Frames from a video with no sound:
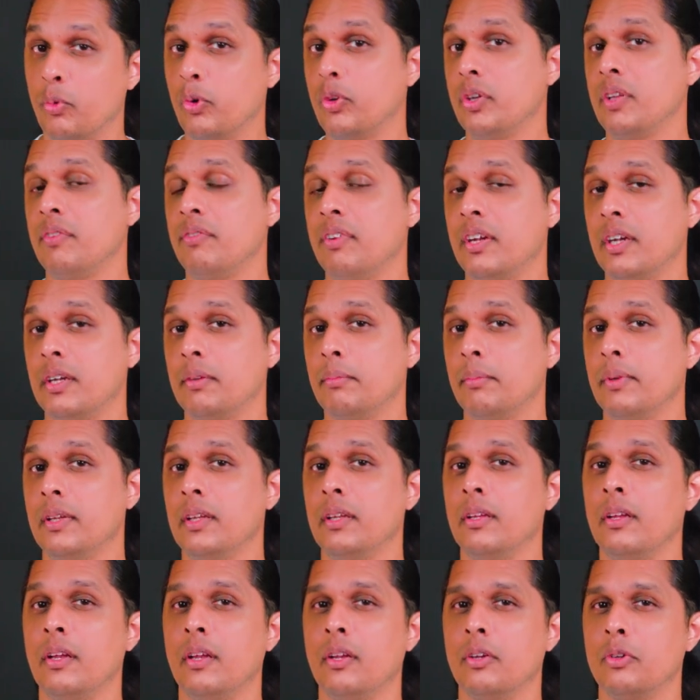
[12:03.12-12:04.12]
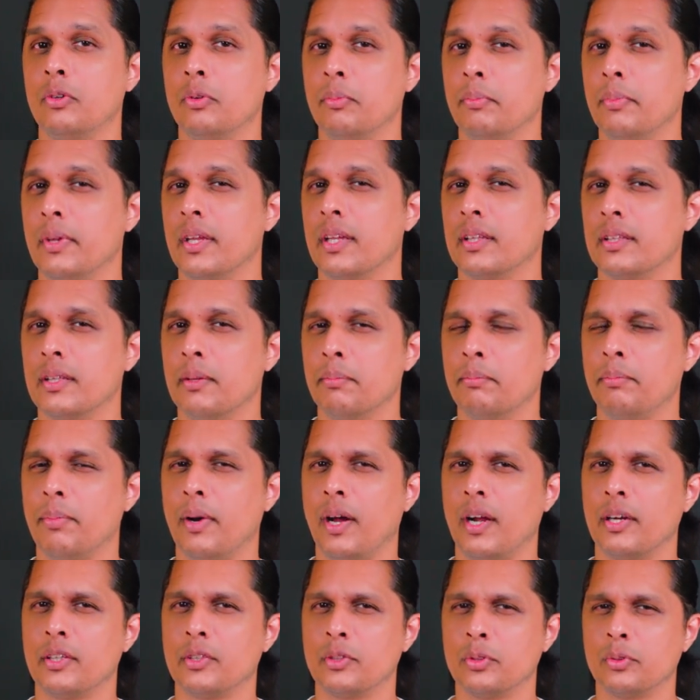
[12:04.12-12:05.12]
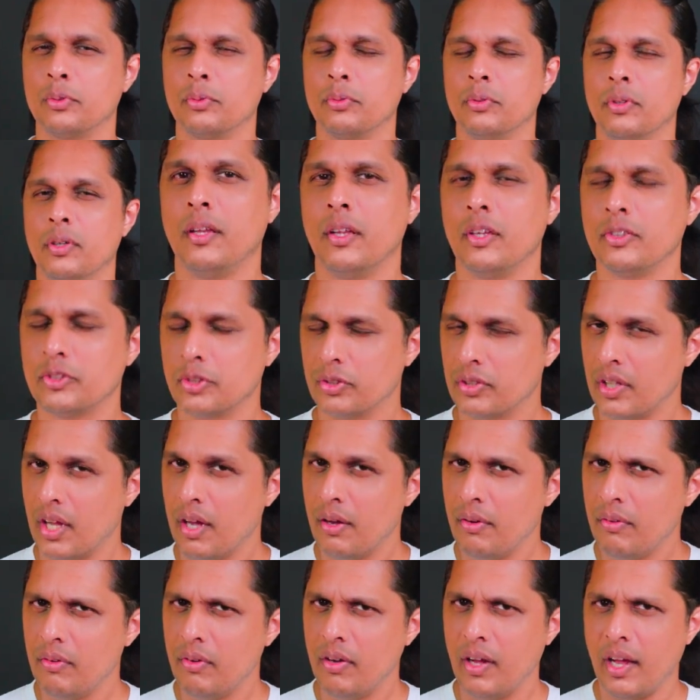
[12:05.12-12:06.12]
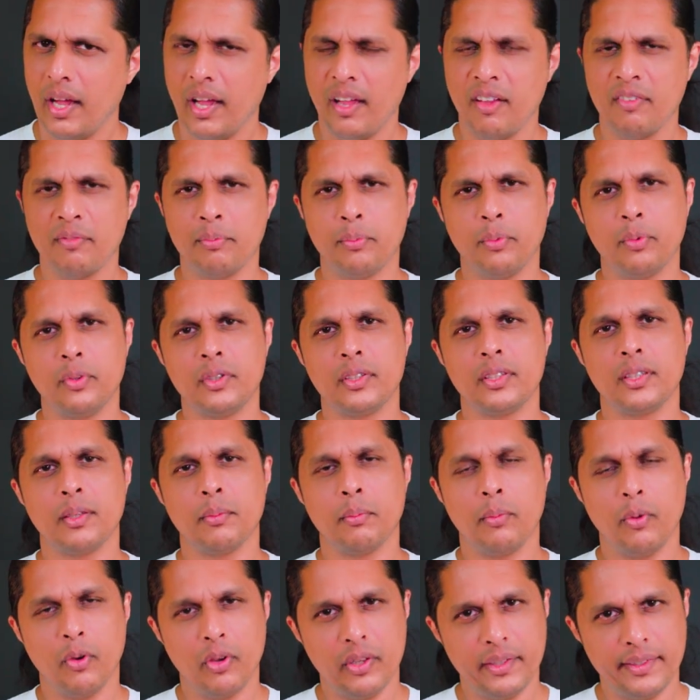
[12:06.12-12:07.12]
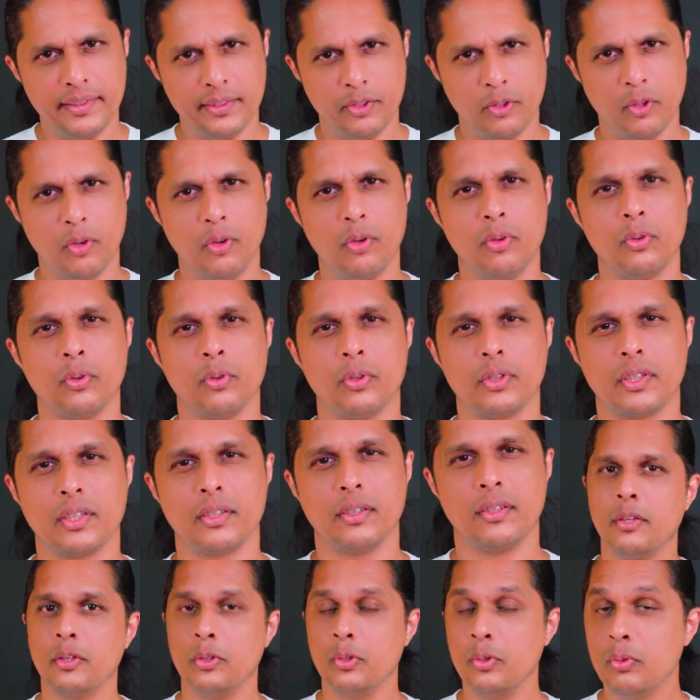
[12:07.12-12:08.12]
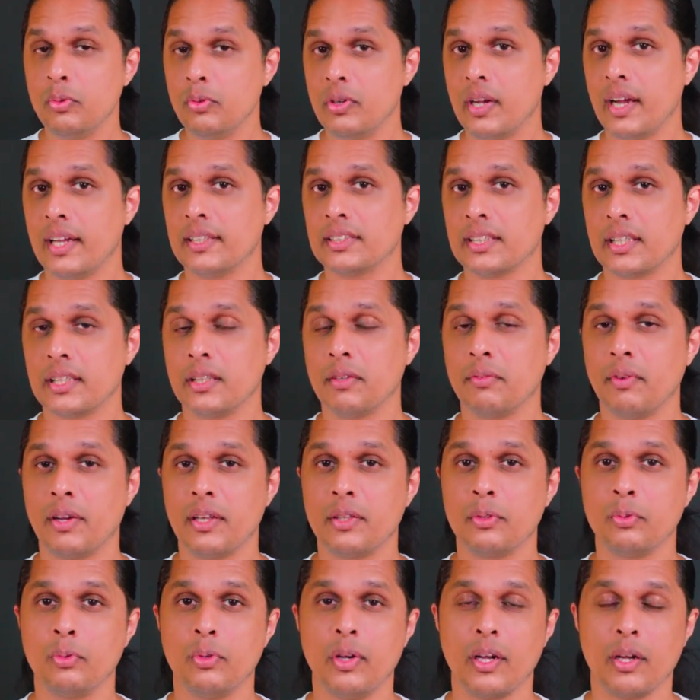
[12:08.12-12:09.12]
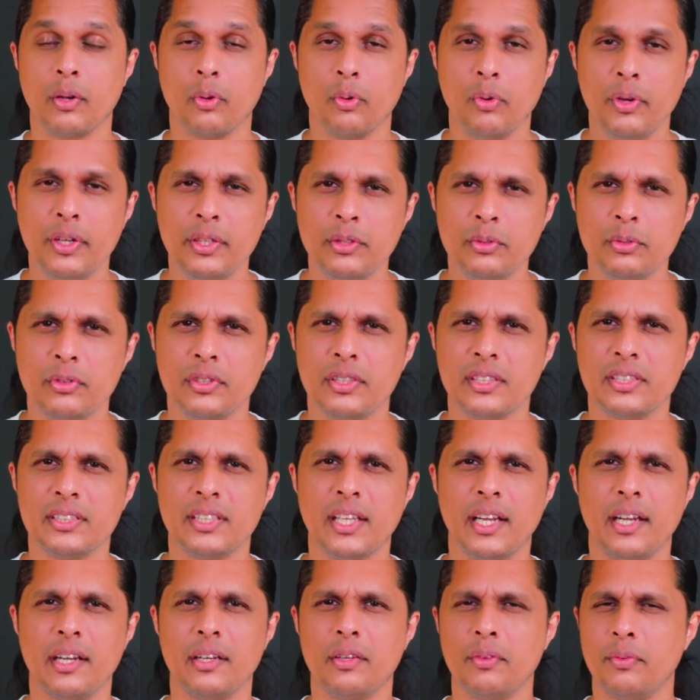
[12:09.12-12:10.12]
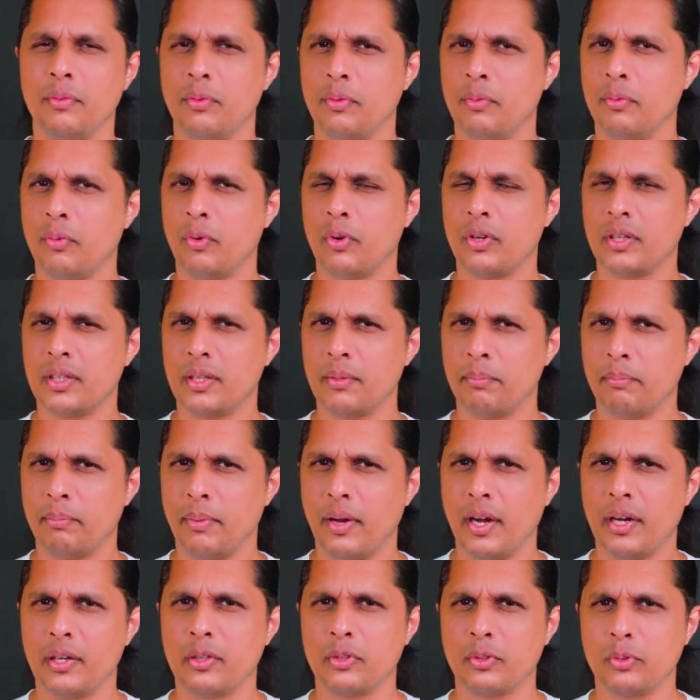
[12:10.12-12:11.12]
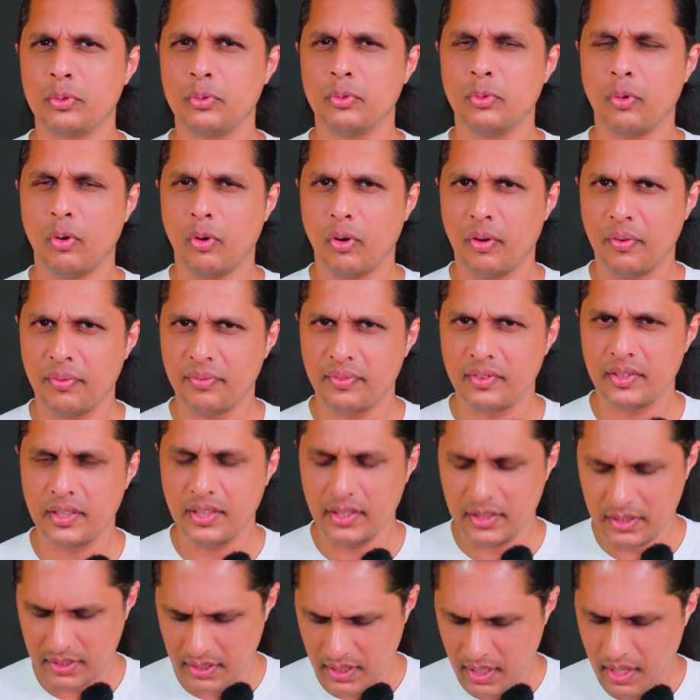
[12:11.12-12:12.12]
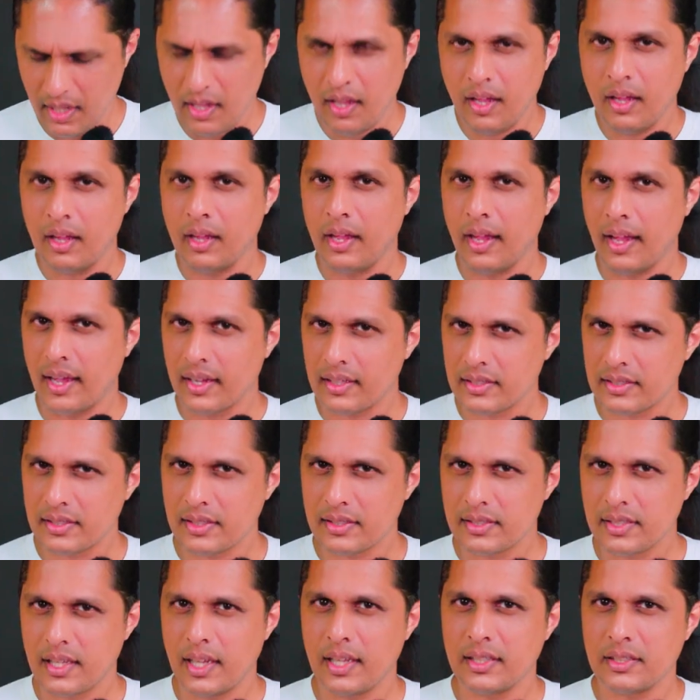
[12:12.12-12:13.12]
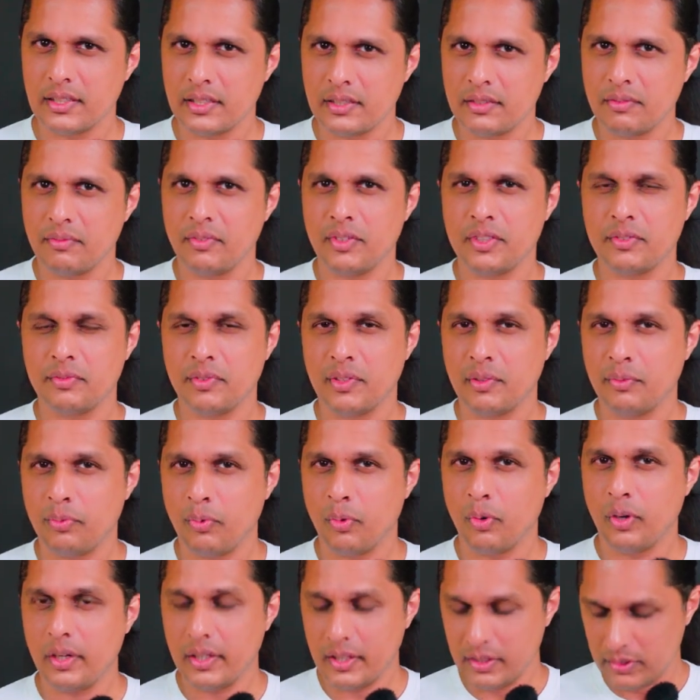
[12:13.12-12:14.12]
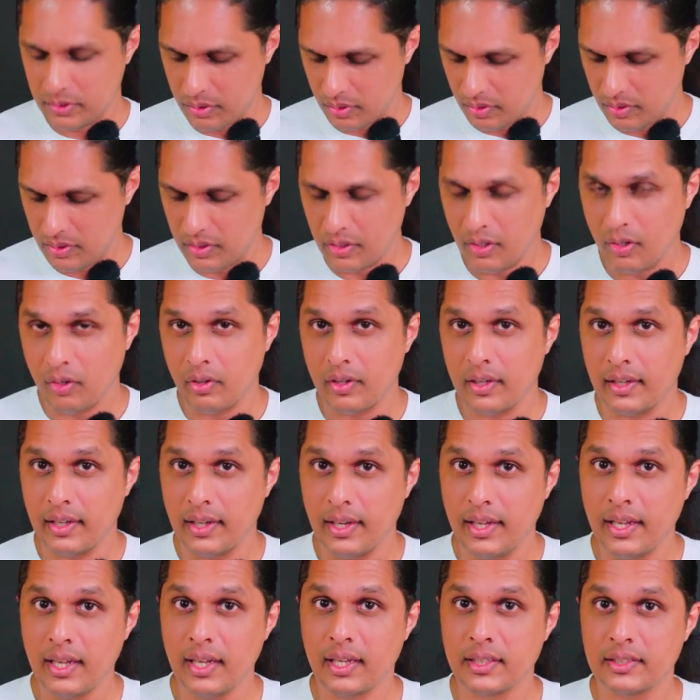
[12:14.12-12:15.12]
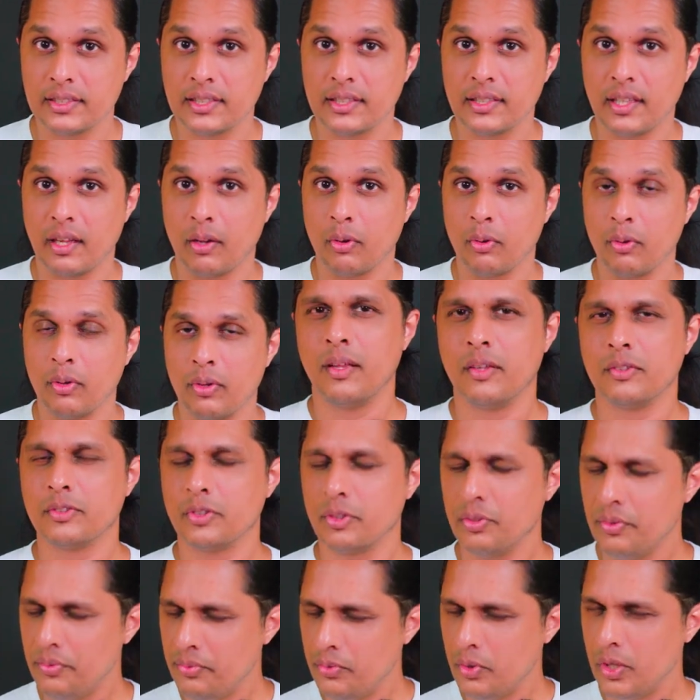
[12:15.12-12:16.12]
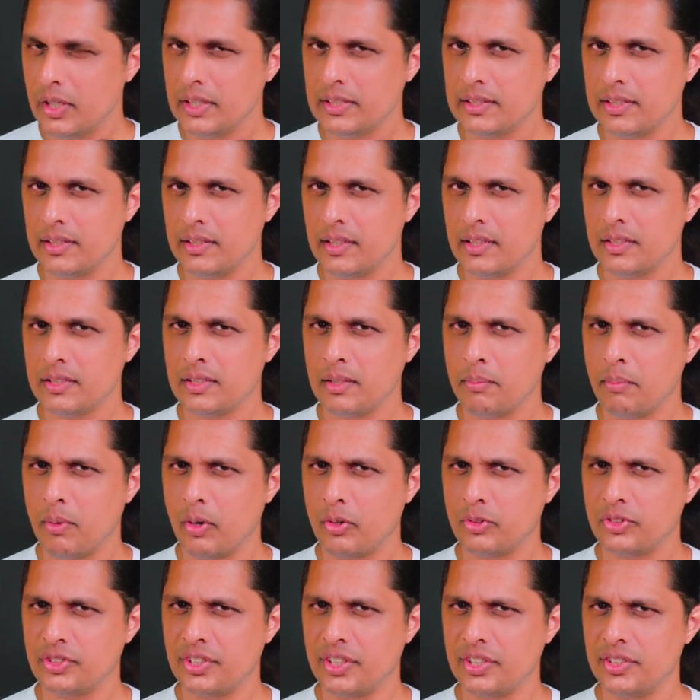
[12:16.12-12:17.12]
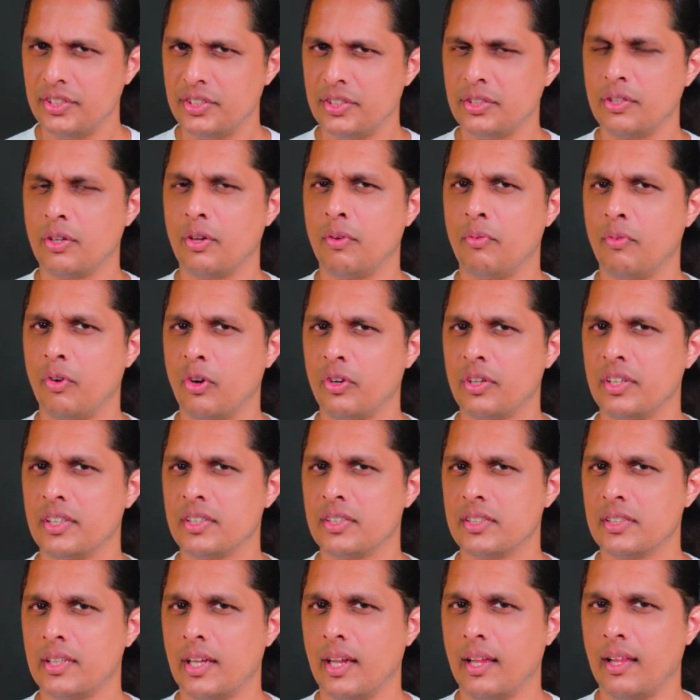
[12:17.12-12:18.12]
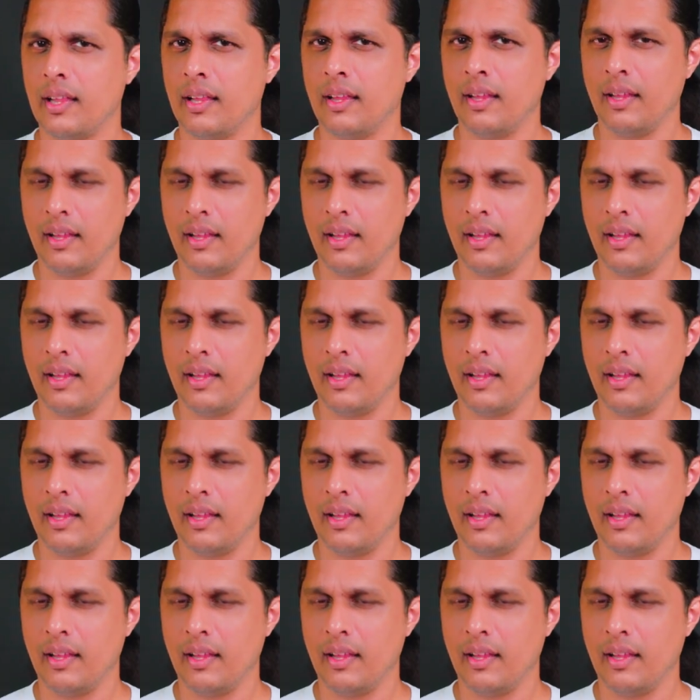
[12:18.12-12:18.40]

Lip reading: motivate me to make the part 2. So now I have put the ball in your court. You guys are the one who are going to decide if you want the part 2 of this exercises which will focus on your legs now. So if you are serious about changing your walking style,